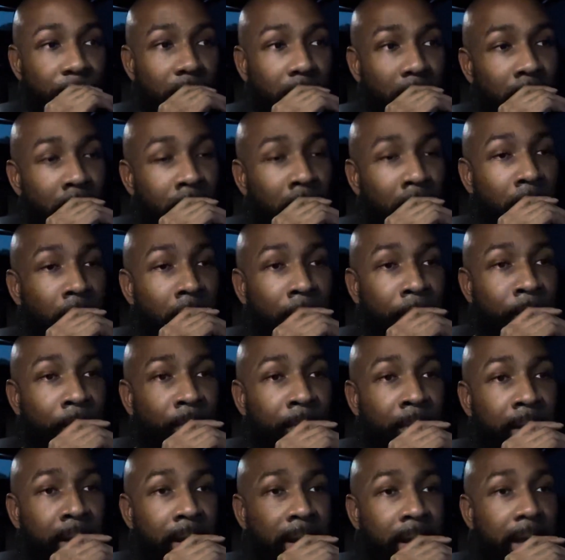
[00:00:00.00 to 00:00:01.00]

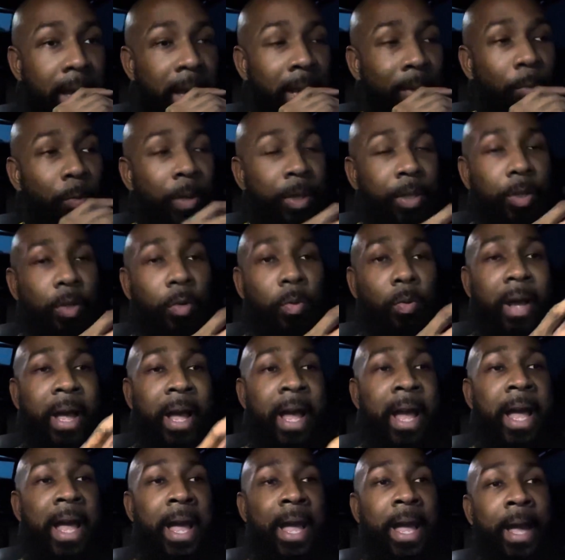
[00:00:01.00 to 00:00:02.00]
And when you
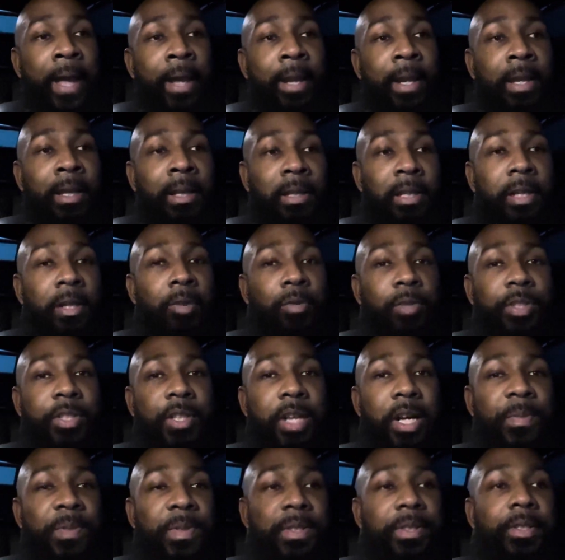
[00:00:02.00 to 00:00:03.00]
add illegal
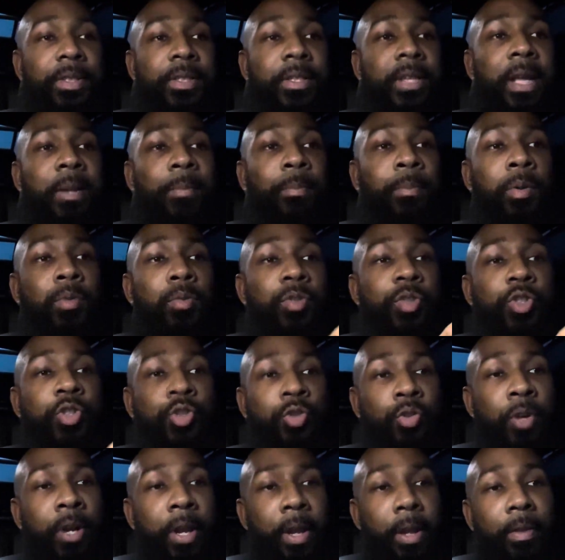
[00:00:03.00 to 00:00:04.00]
substances that boost
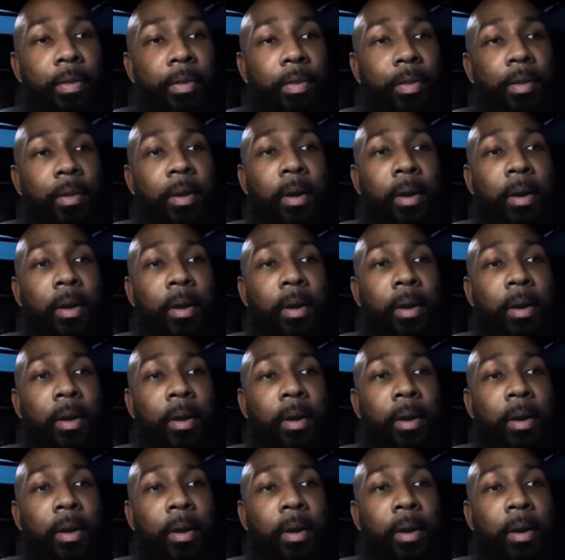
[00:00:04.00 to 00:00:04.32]
strength,